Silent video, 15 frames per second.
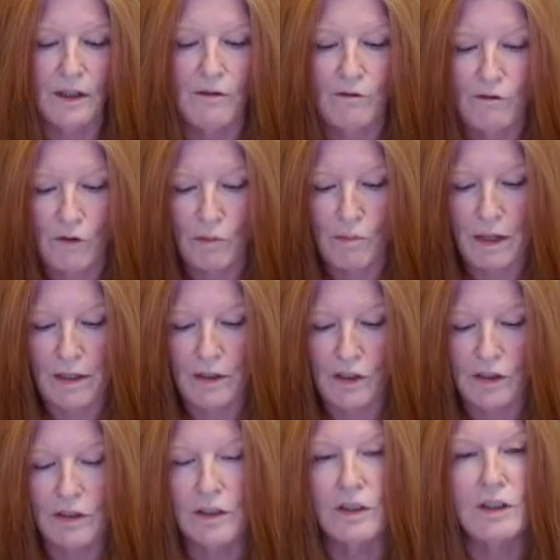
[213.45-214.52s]

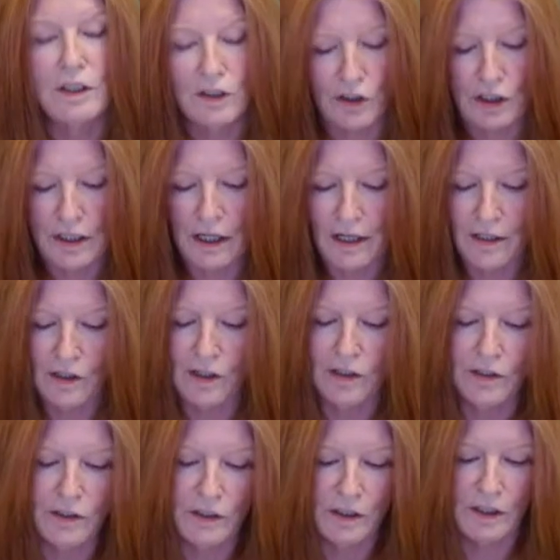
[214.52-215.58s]
information,
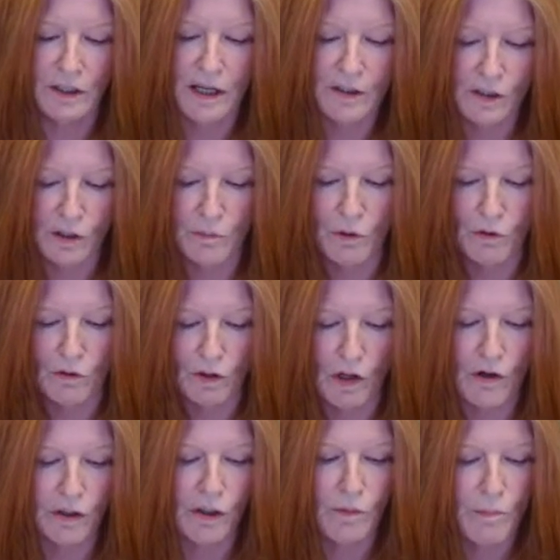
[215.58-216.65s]
initiations as you move
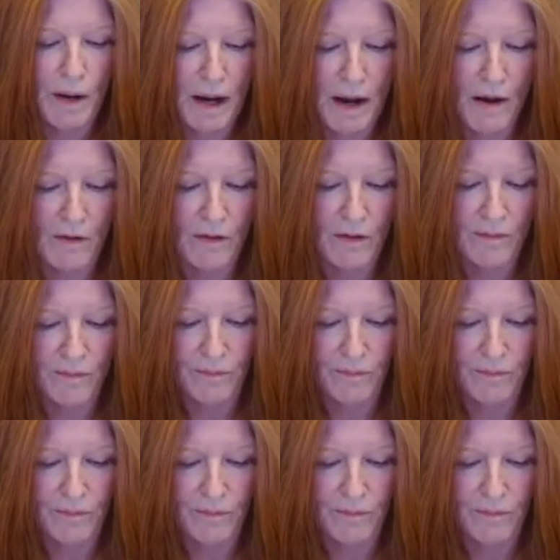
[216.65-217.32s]
along your path.